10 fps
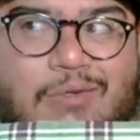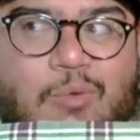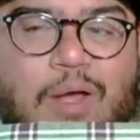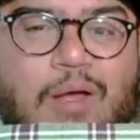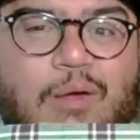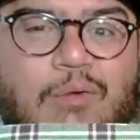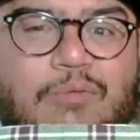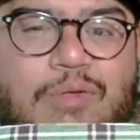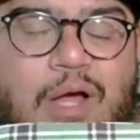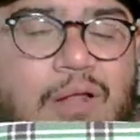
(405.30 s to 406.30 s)

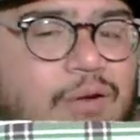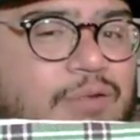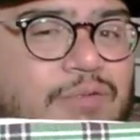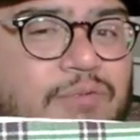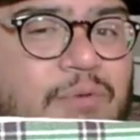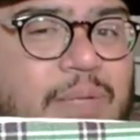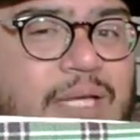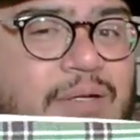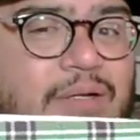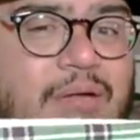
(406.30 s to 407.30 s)
$12 for 1
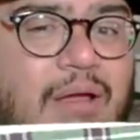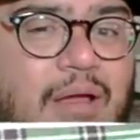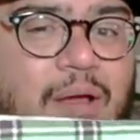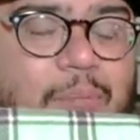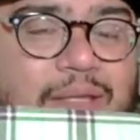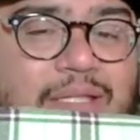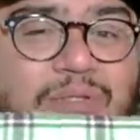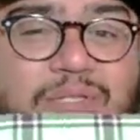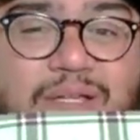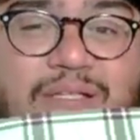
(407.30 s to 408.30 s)
meter, but this
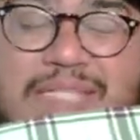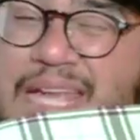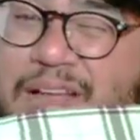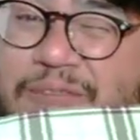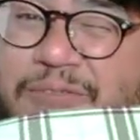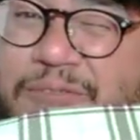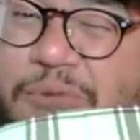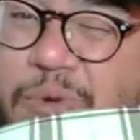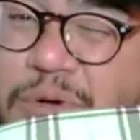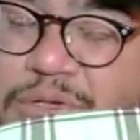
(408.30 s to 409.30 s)
was on sale for
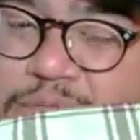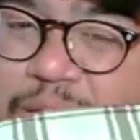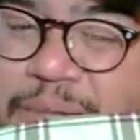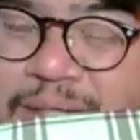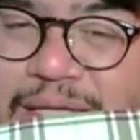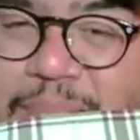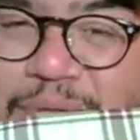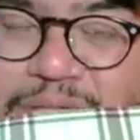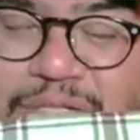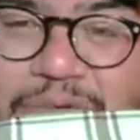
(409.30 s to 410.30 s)
$4, so I picked up
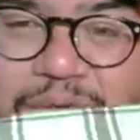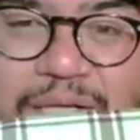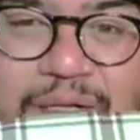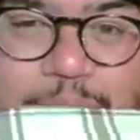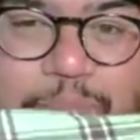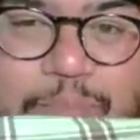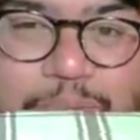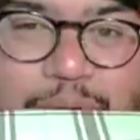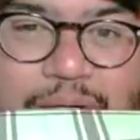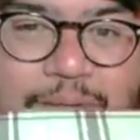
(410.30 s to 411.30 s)
this green
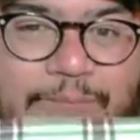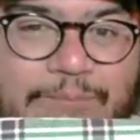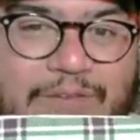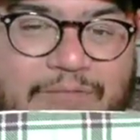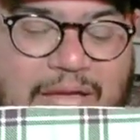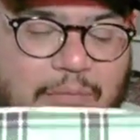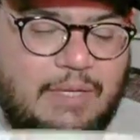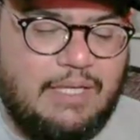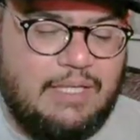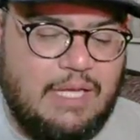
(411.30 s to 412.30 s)
print fabric.